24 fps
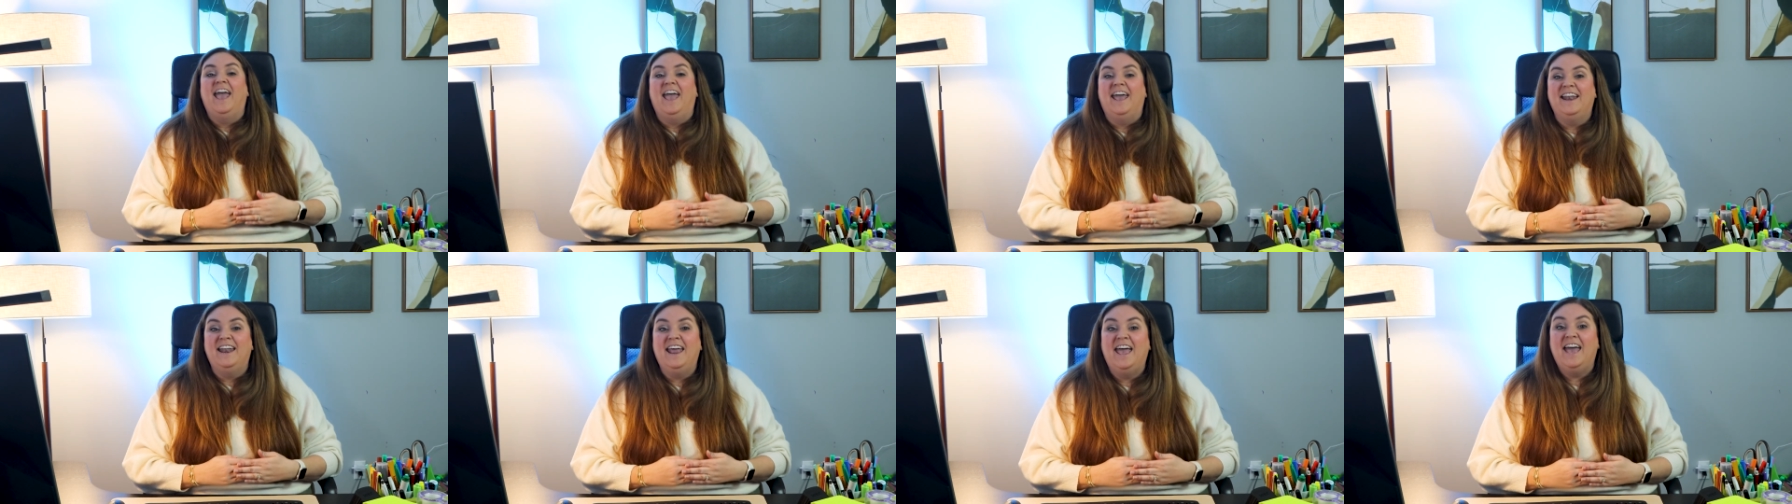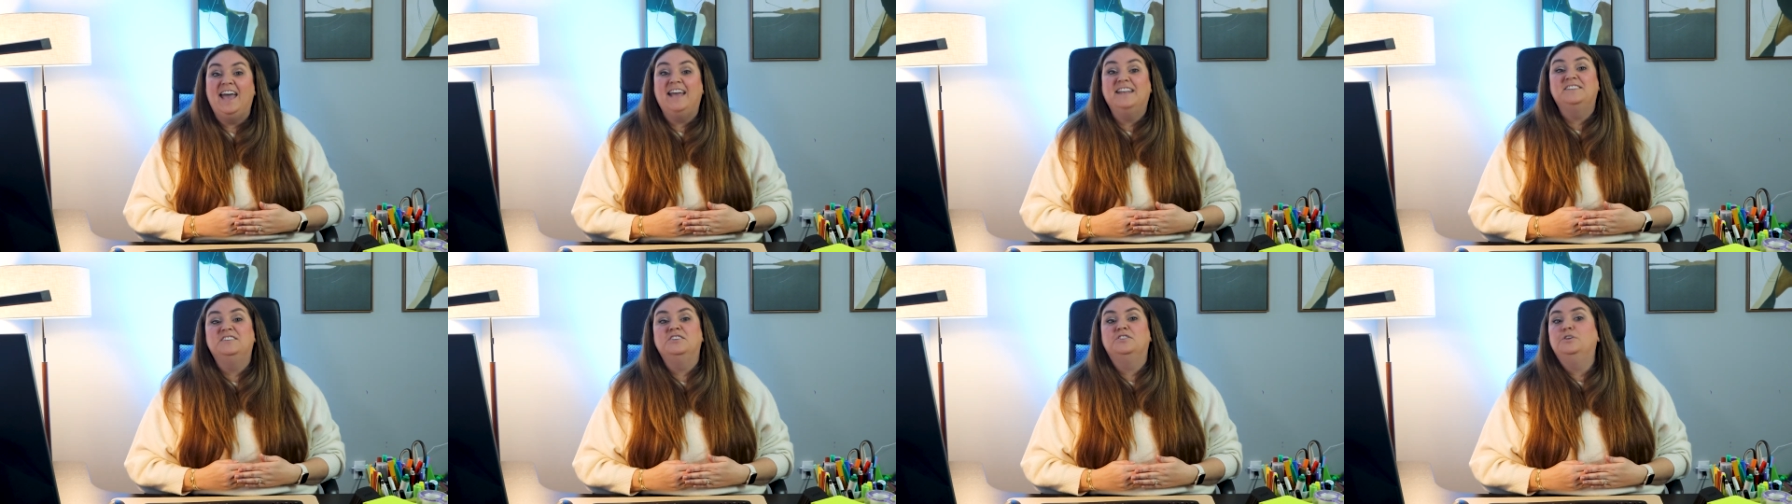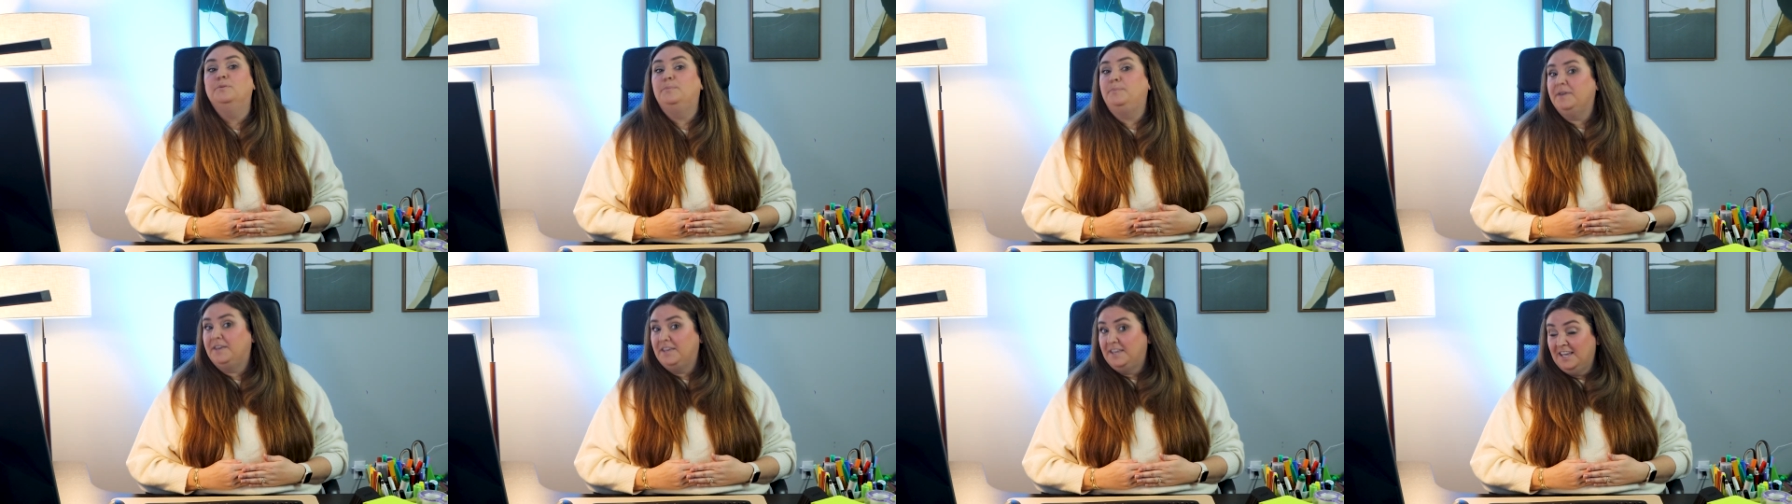and head to
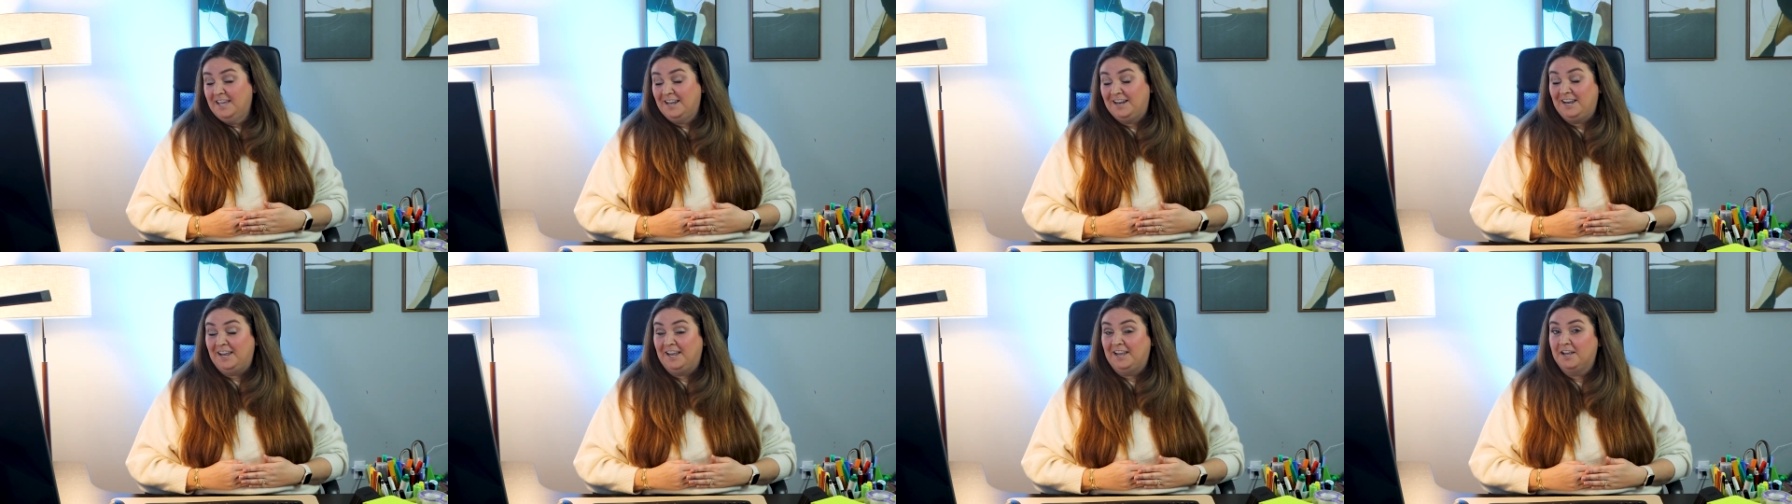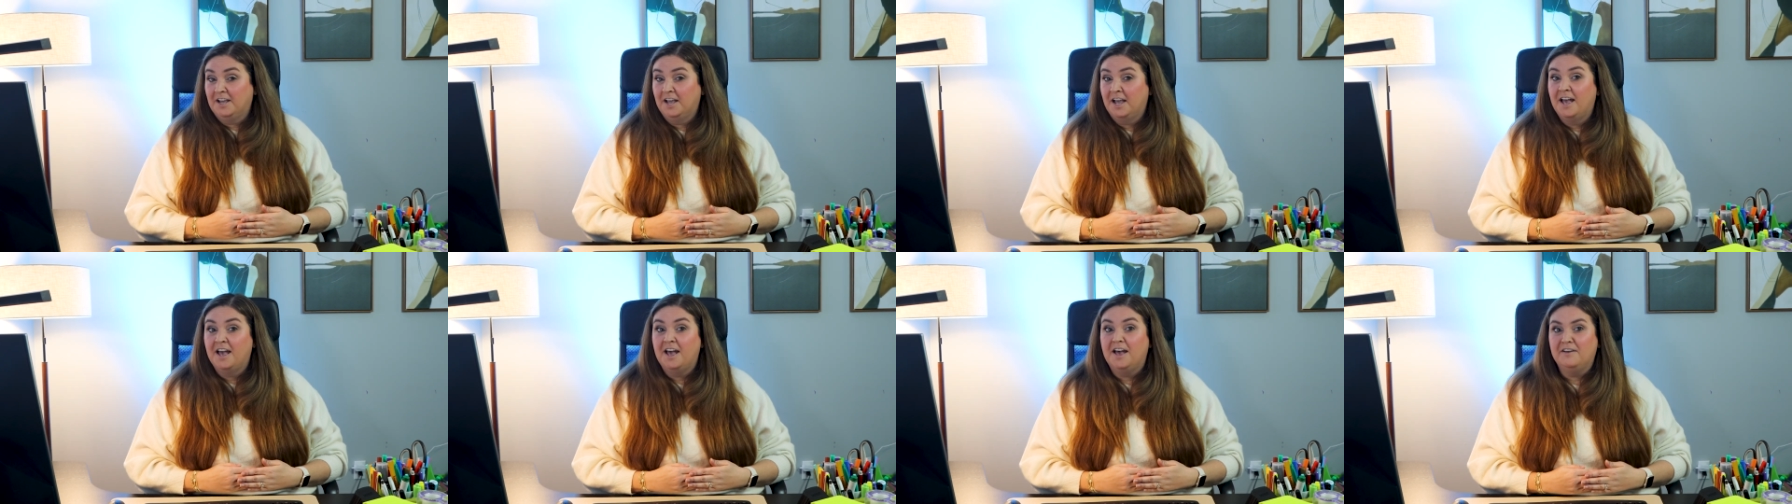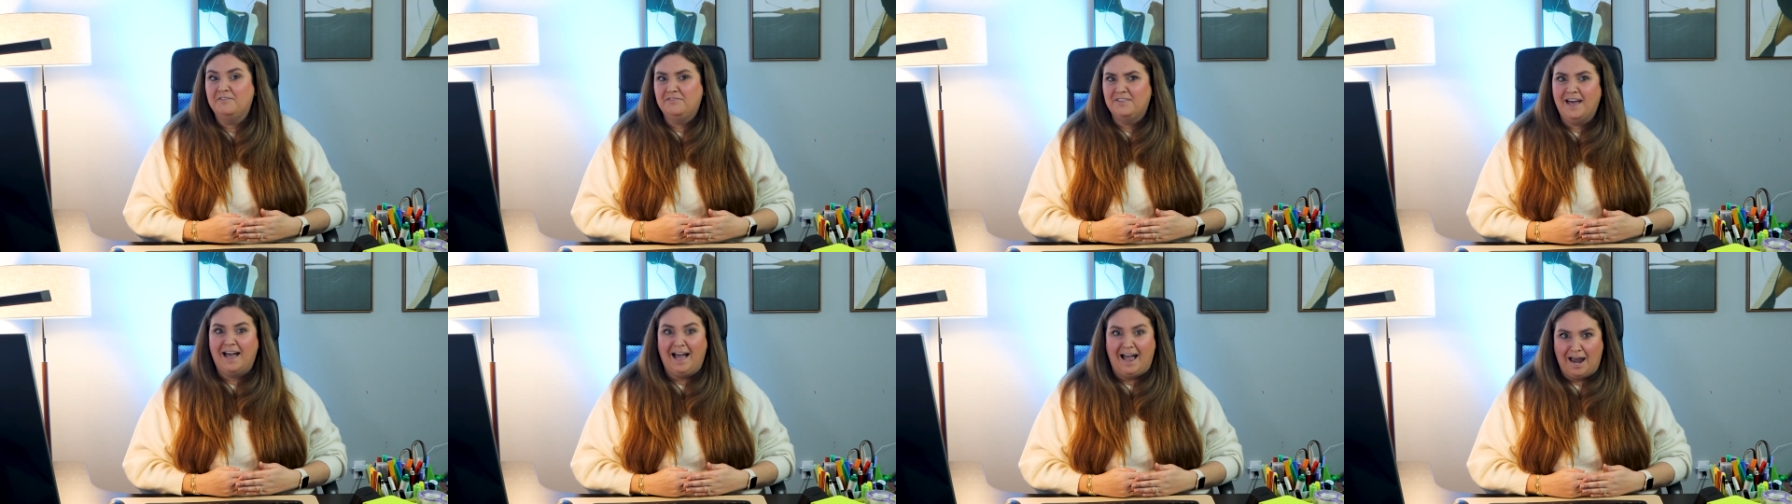the beginning
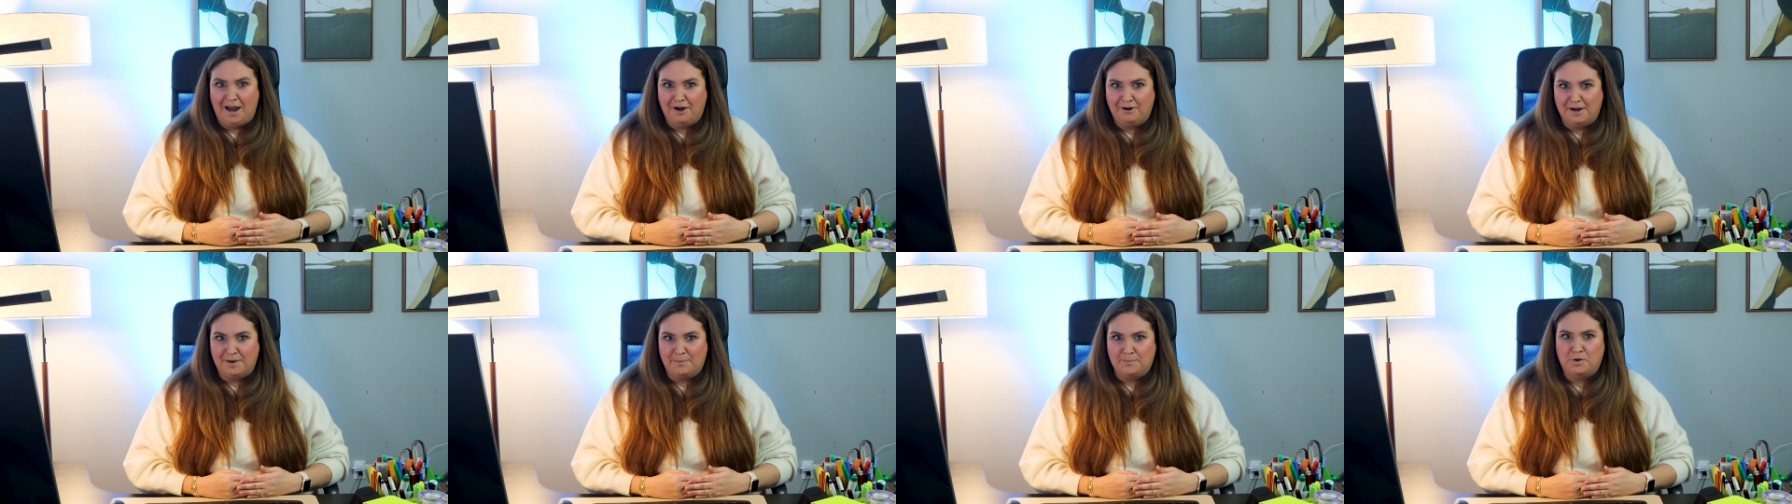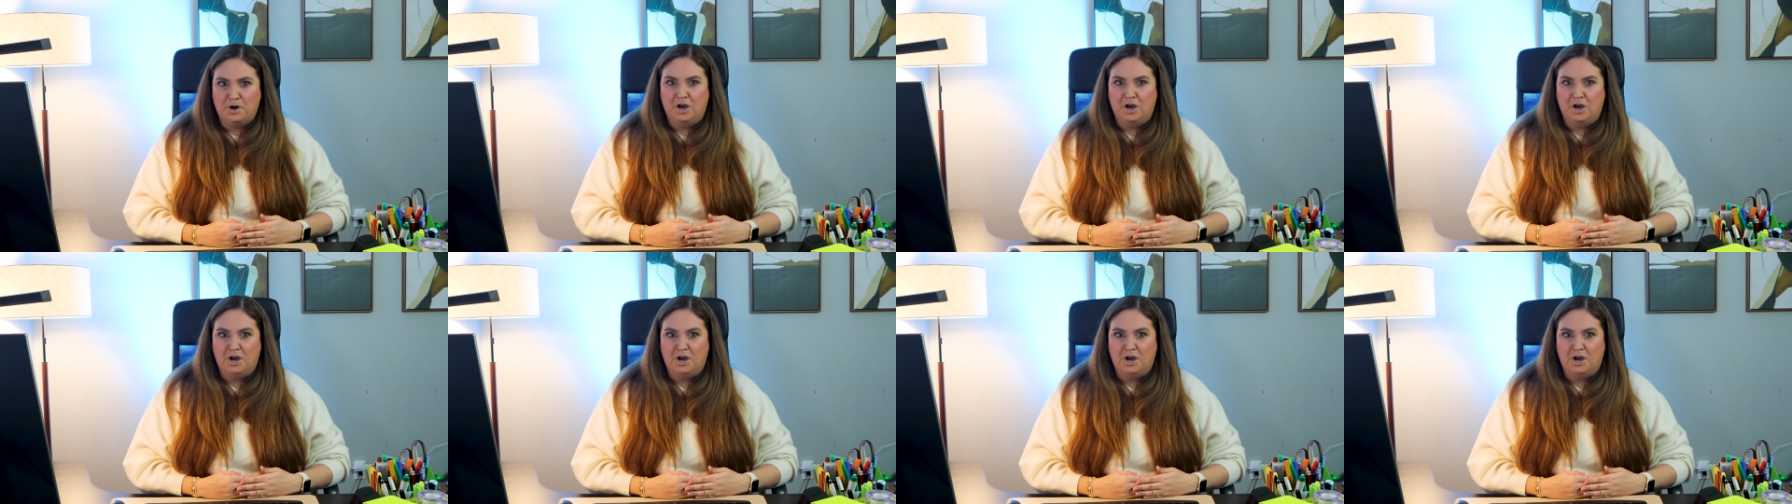of the hiring